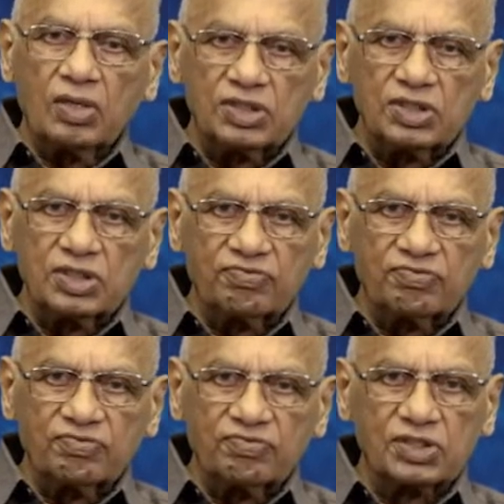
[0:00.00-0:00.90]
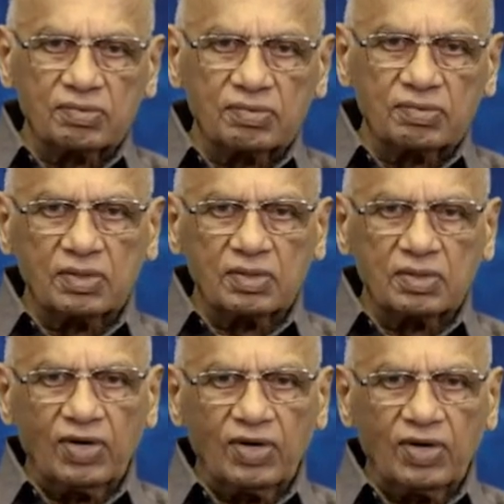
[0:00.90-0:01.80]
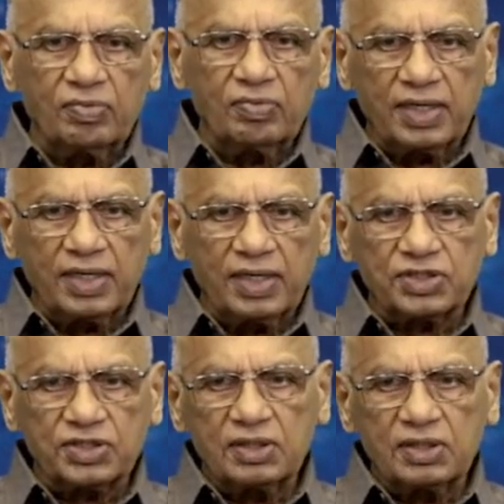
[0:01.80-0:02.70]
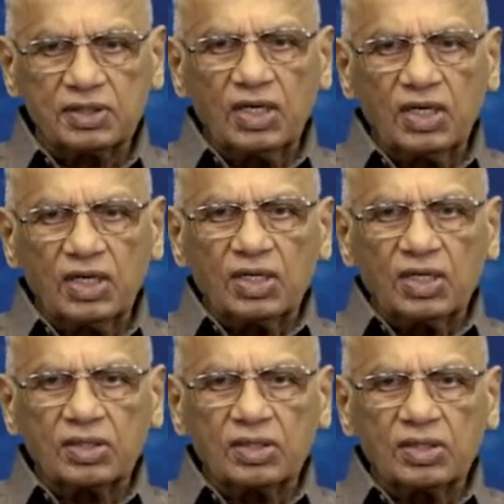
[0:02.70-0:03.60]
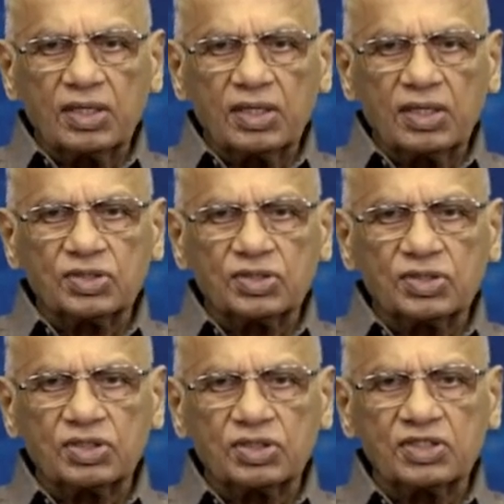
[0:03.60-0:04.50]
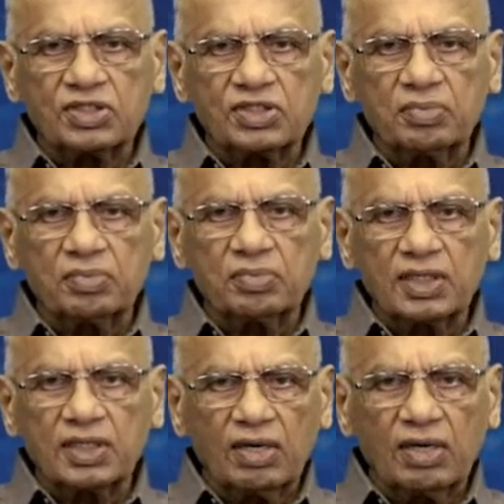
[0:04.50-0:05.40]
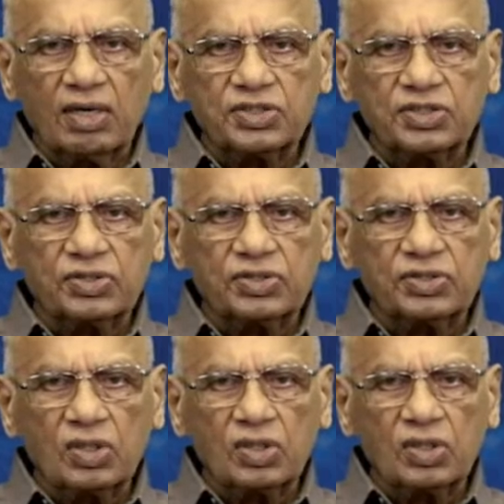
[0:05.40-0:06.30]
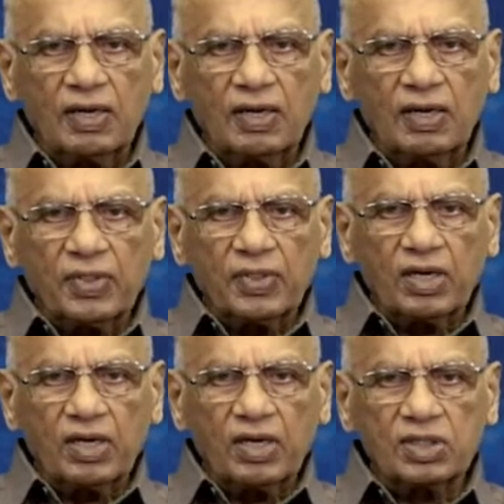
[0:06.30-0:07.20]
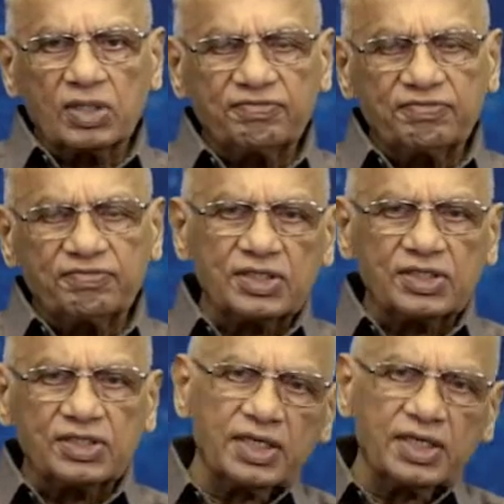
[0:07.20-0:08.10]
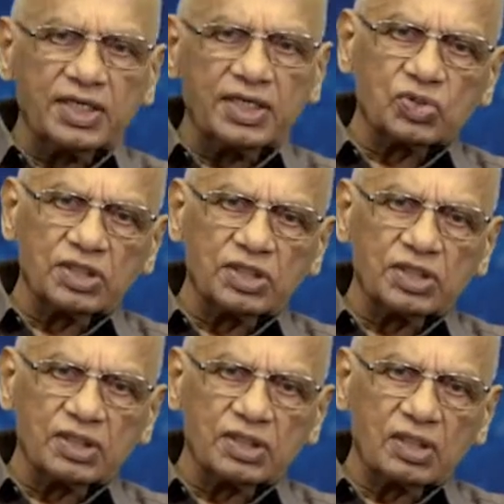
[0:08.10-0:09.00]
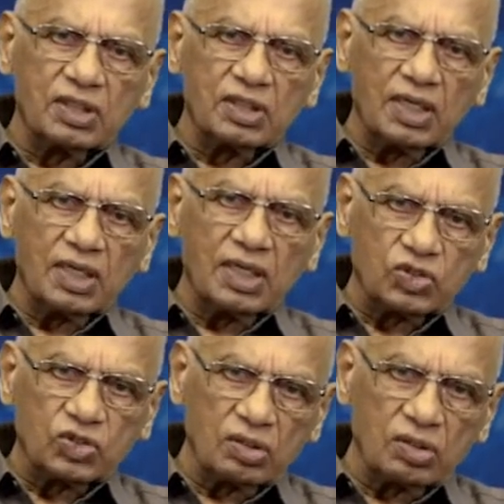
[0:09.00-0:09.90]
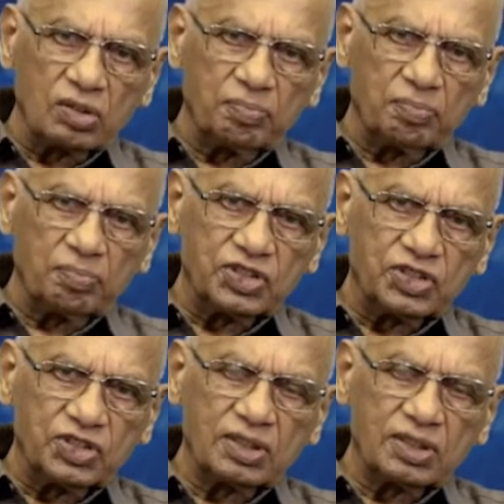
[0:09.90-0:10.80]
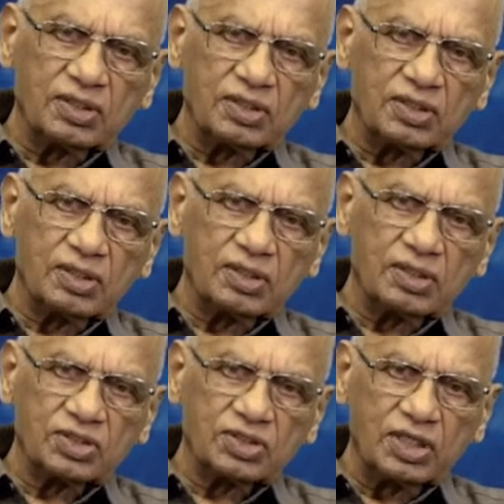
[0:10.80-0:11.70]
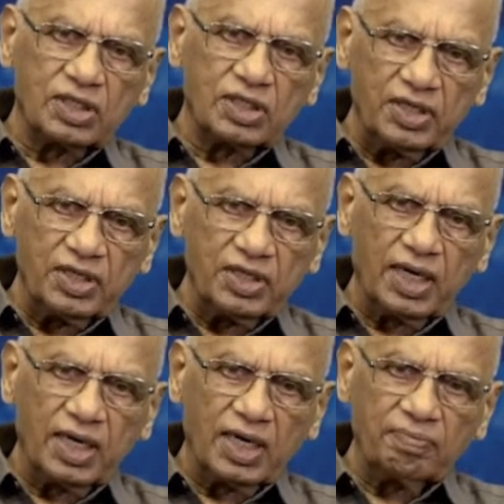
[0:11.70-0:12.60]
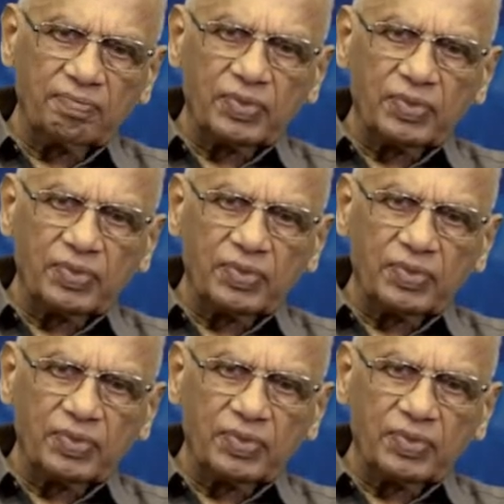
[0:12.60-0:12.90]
Now this is the first valve implantation done on 6th of December in our institute. And on the left-hand side you see the actual picture, the surgery being done.